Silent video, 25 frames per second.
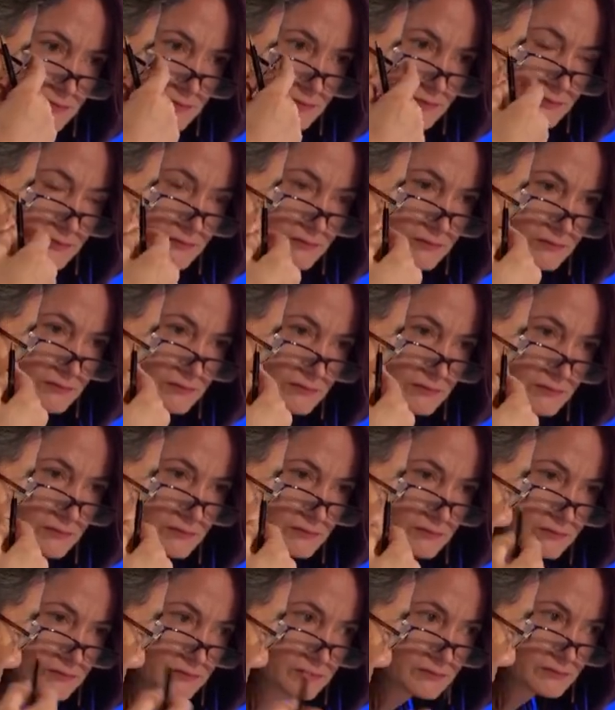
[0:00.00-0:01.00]

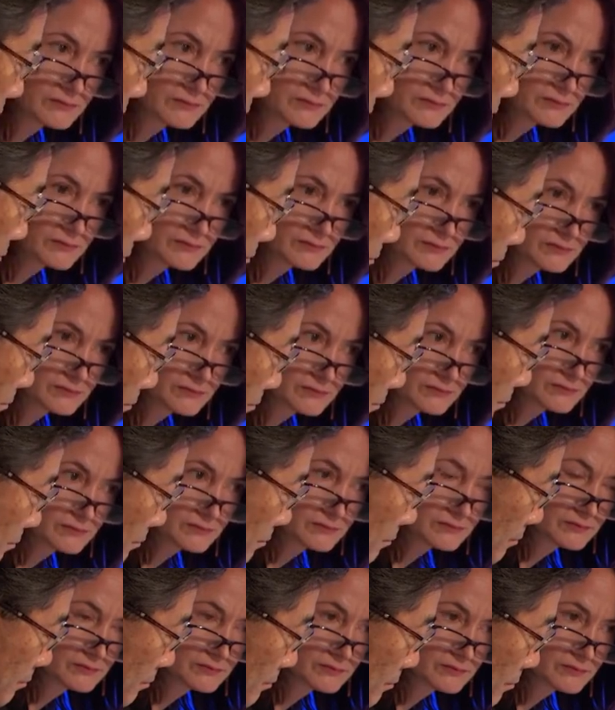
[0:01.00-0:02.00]

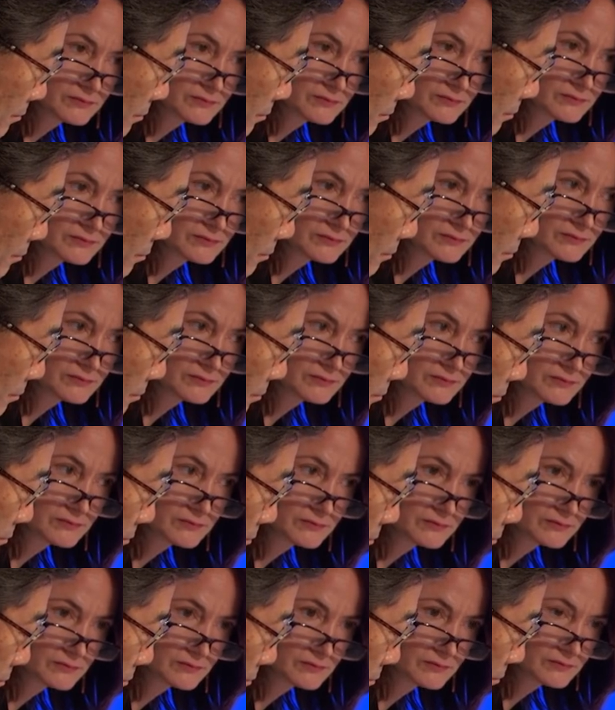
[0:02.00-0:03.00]

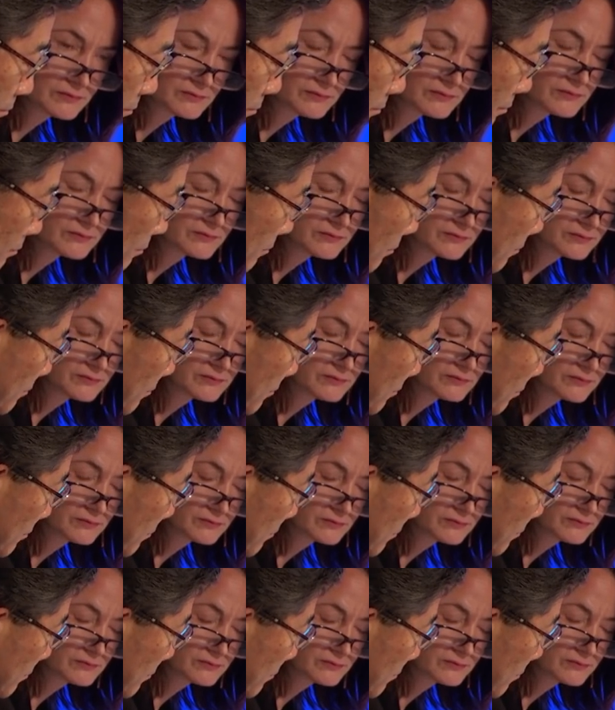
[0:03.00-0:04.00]

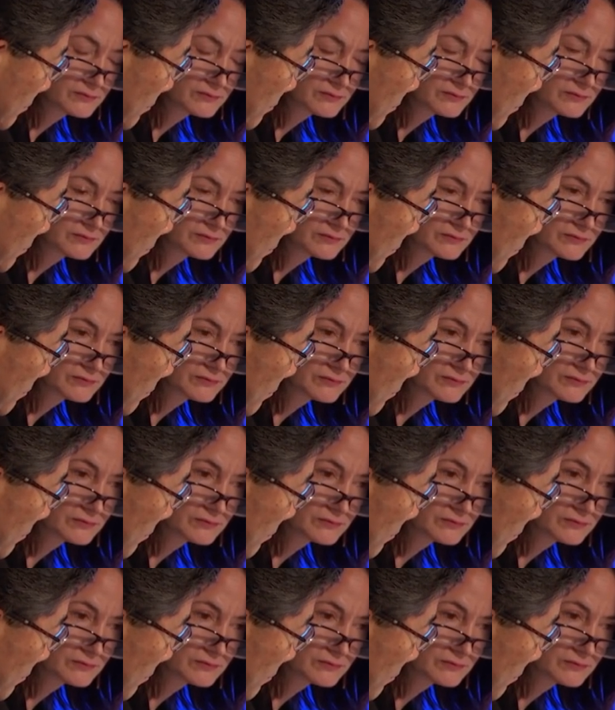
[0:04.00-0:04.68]
[no speech]